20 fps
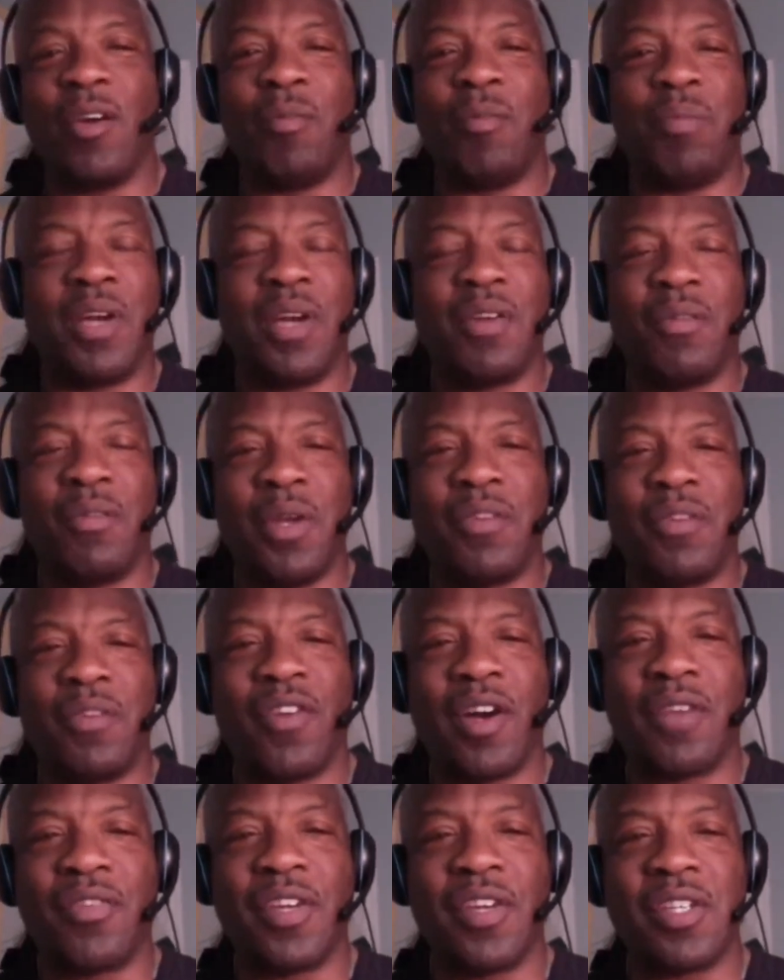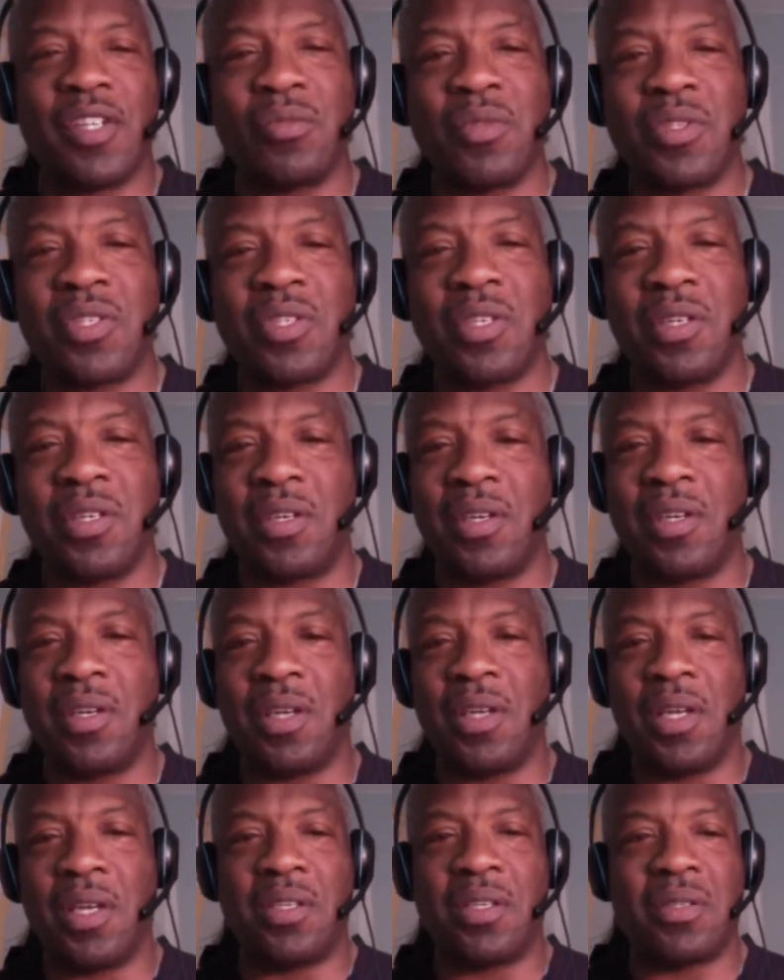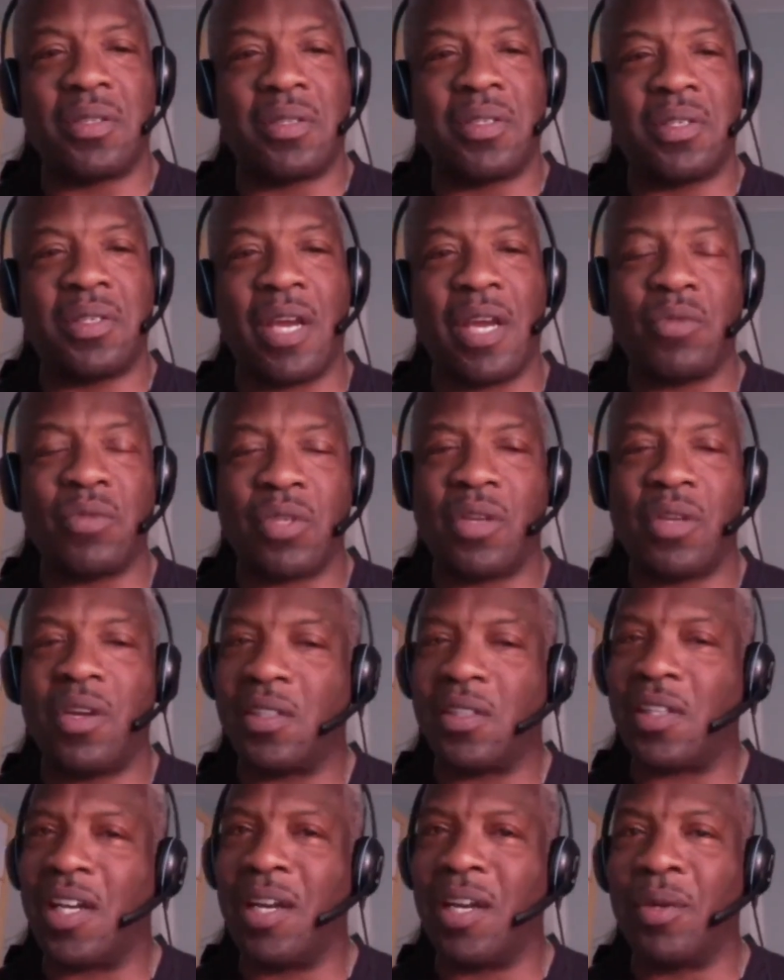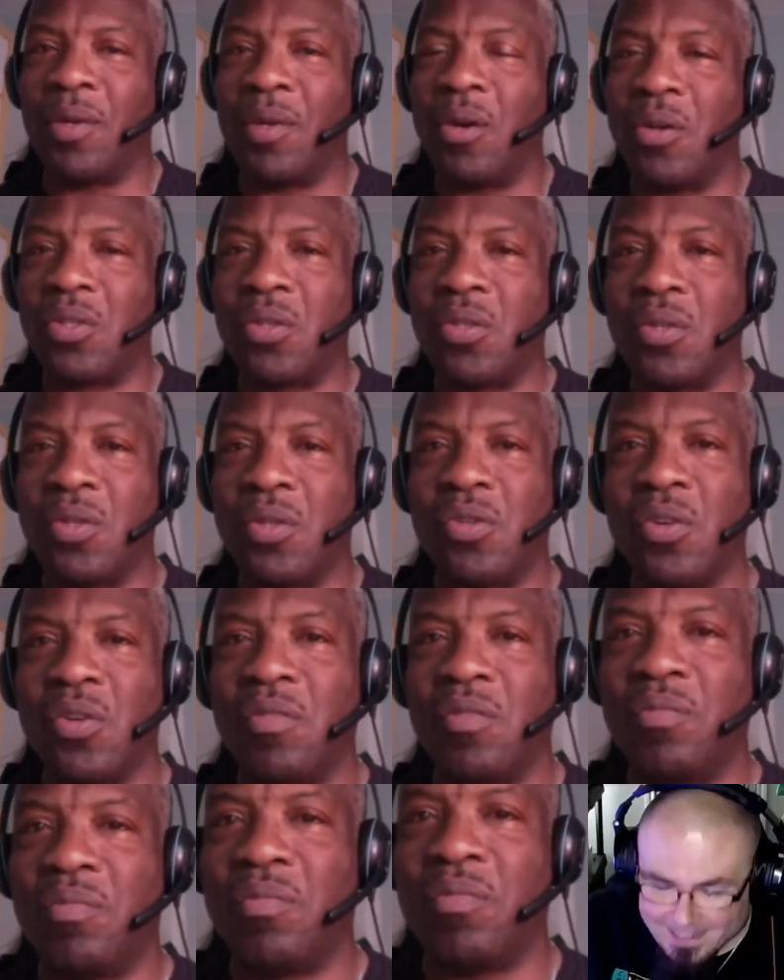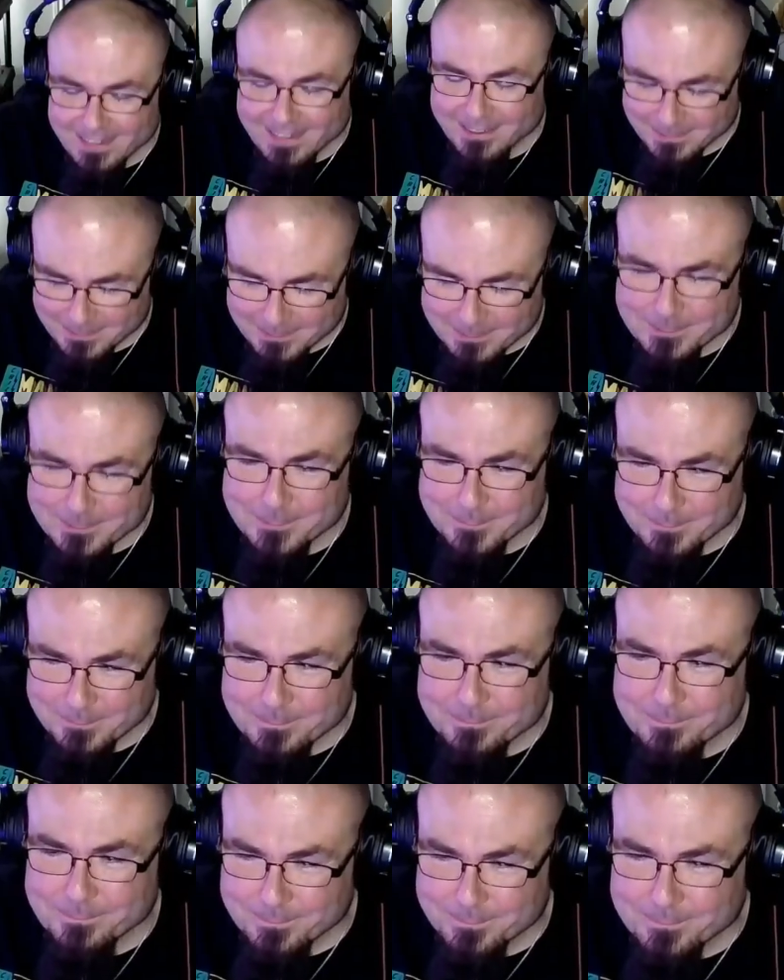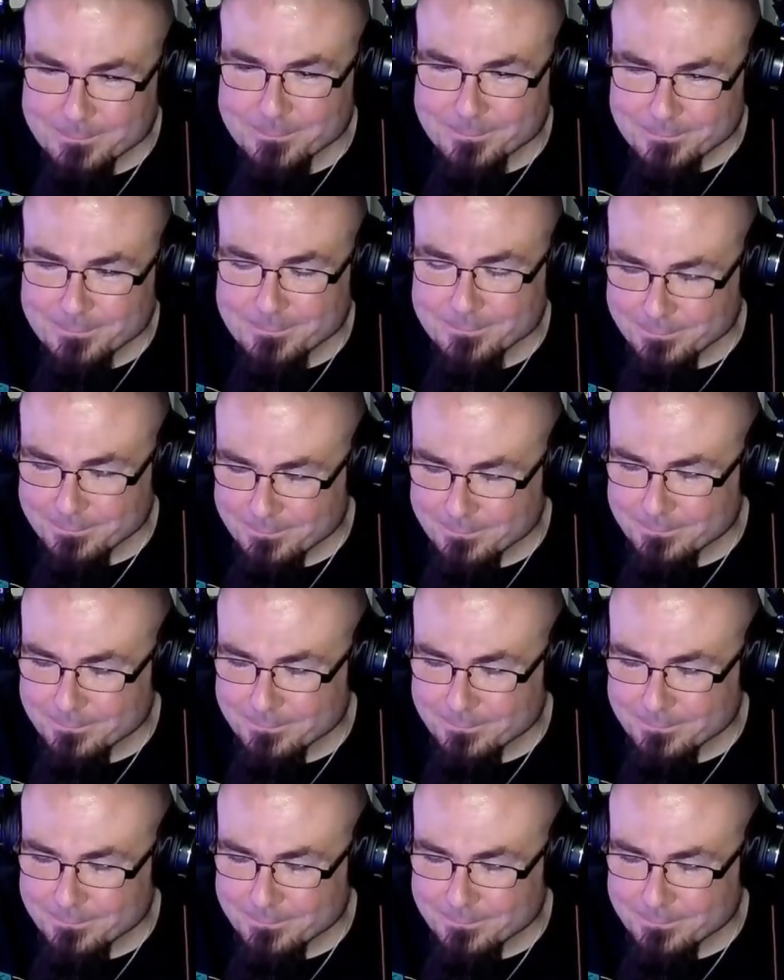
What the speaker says: when Fuckfest was, that was a long time ago. So it sort of made sense to ask him,